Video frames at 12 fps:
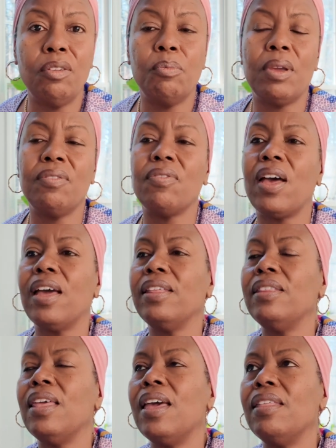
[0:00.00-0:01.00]
You may
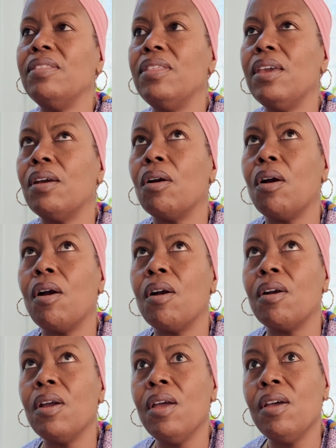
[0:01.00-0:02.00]
find that there
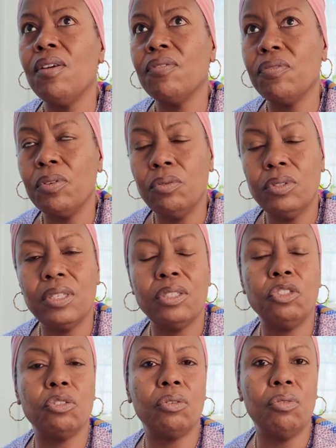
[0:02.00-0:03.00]
are foods
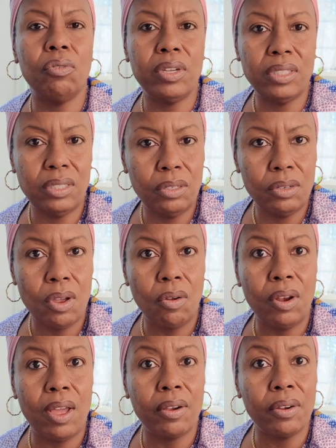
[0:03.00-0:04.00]
that you're going to no
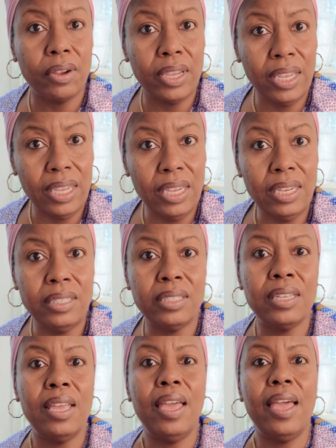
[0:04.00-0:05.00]
longer
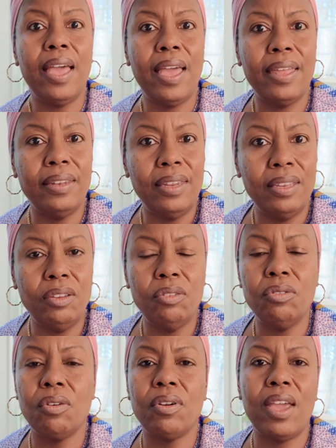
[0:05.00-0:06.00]
eat, and then
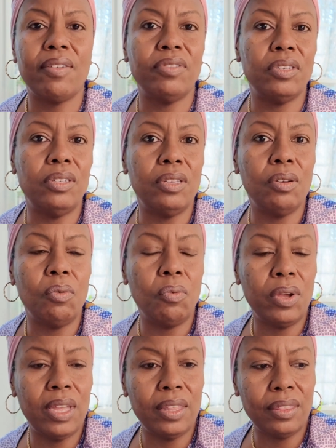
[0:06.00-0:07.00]
you don't have to deal
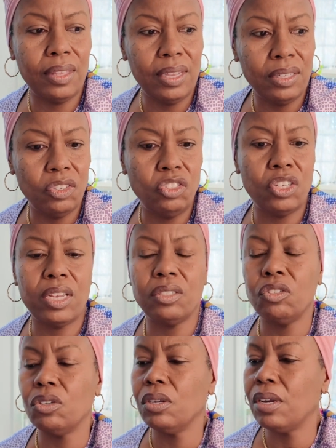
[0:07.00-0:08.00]
with
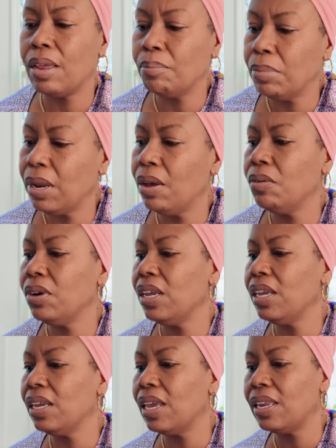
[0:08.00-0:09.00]
indigestion and
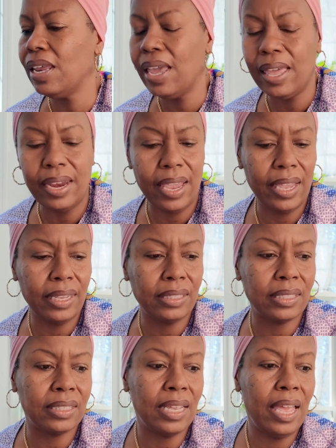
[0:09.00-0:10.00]
bloating and headaches